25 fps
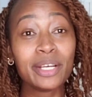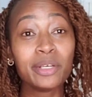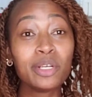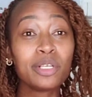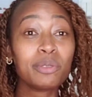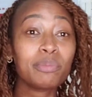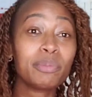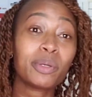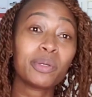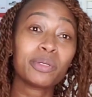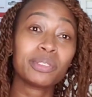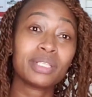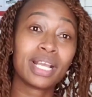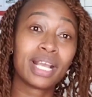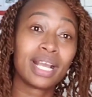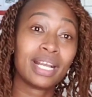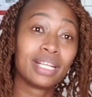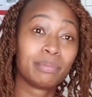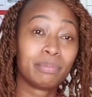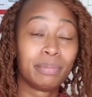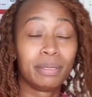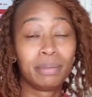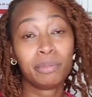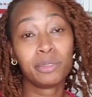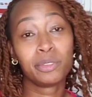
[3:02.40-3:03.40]
don't because I
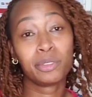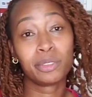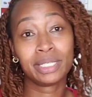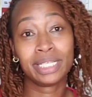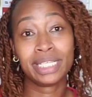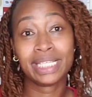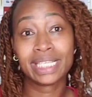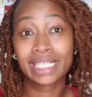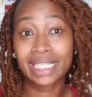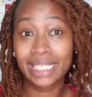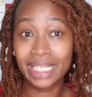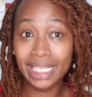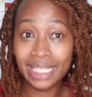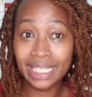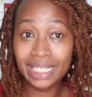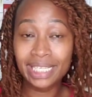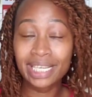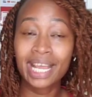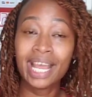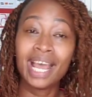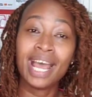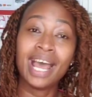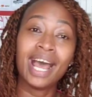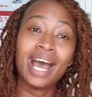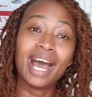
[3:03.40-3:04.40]
can't be able to dictate
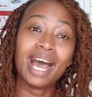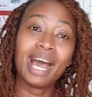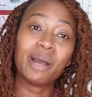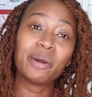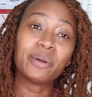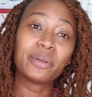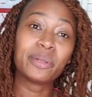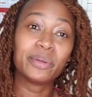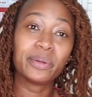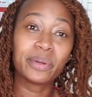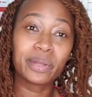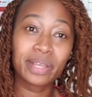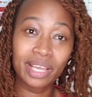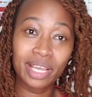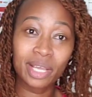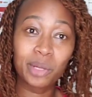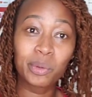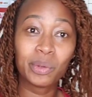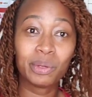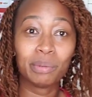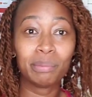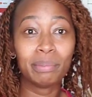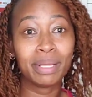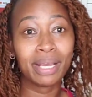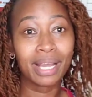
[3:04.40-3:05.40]
how your
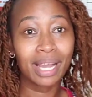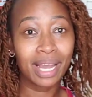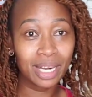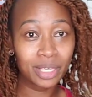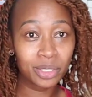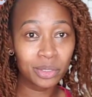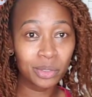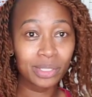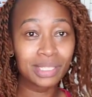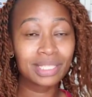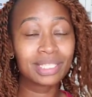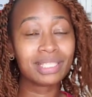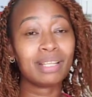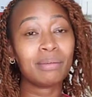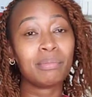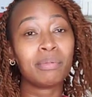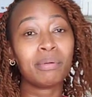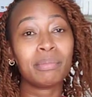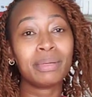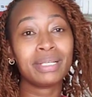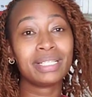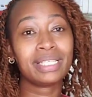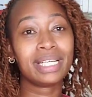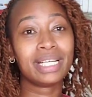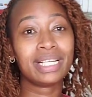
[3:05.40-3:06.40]
cake will be handled the
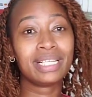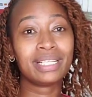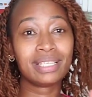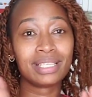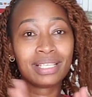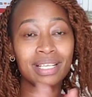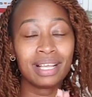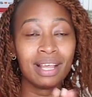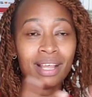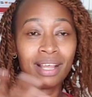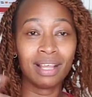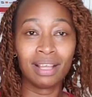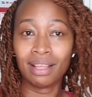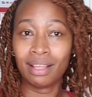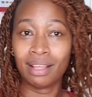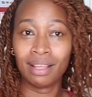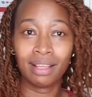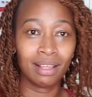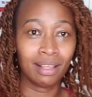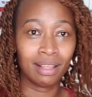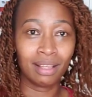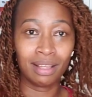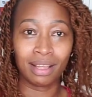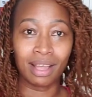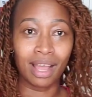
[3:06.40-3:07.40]
moment it's
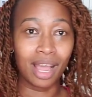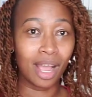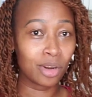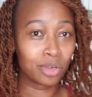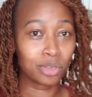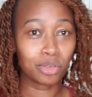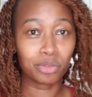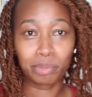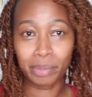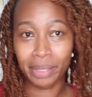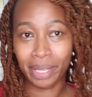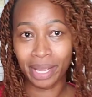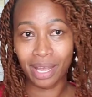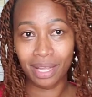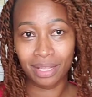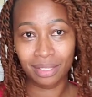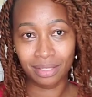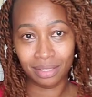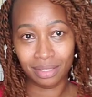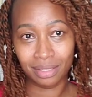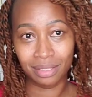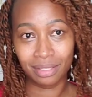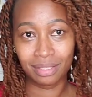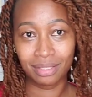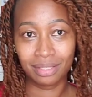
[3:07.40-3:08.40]
out of my
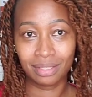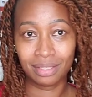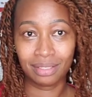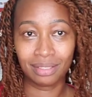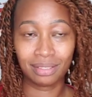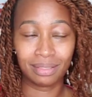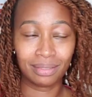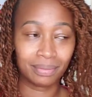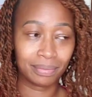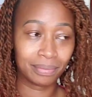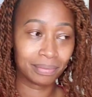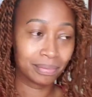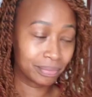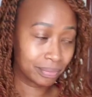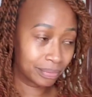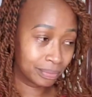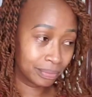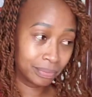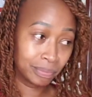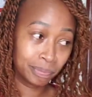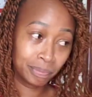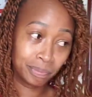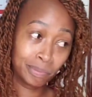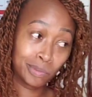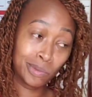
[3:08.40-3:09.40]
hands.
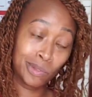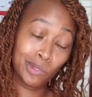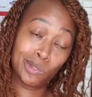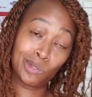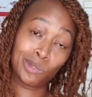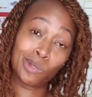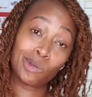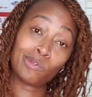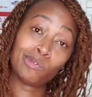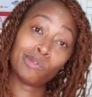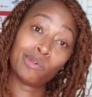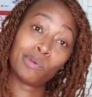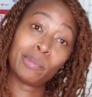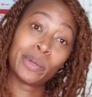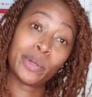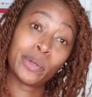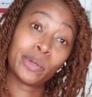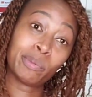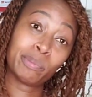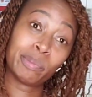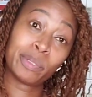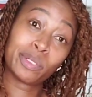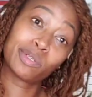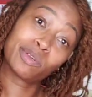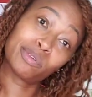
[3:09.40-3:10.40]
So for my
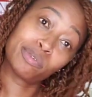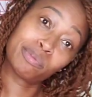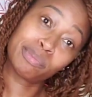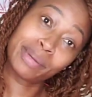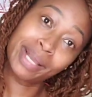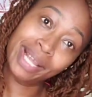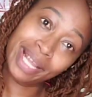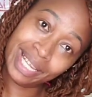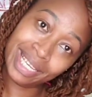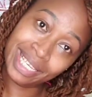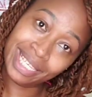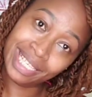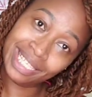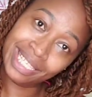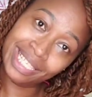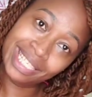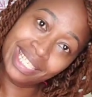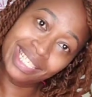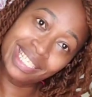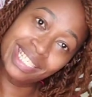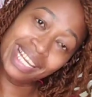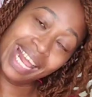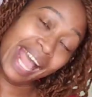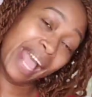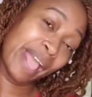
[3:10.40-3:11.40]
own peace of mind,
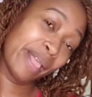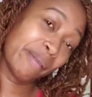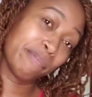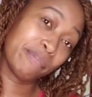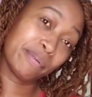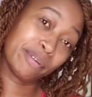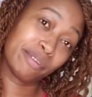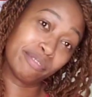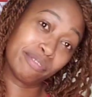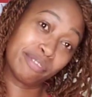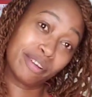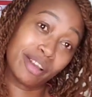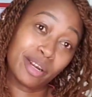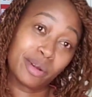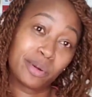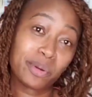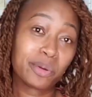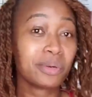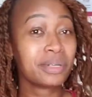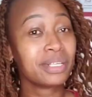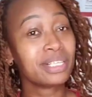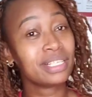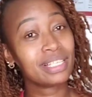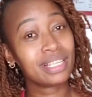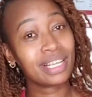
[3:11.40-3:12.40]
I prefer
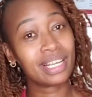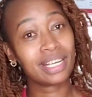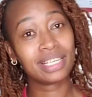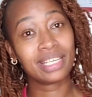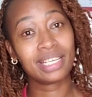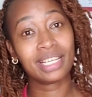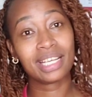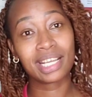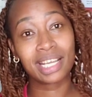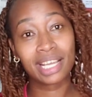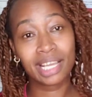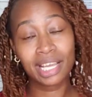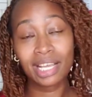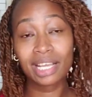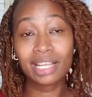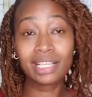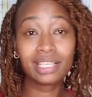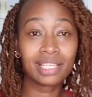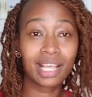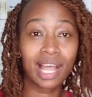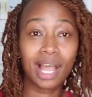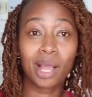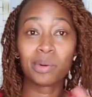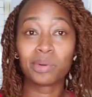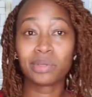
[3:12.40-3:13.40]
not sending
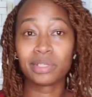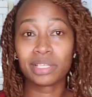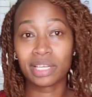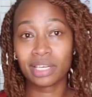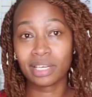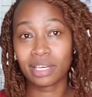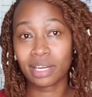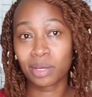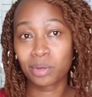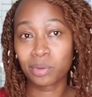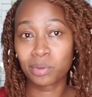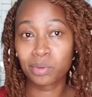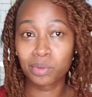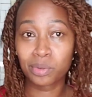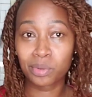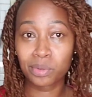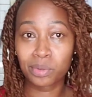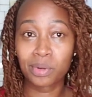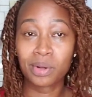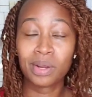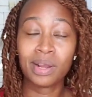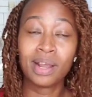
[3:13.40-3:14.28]
cakes outside Nakuru.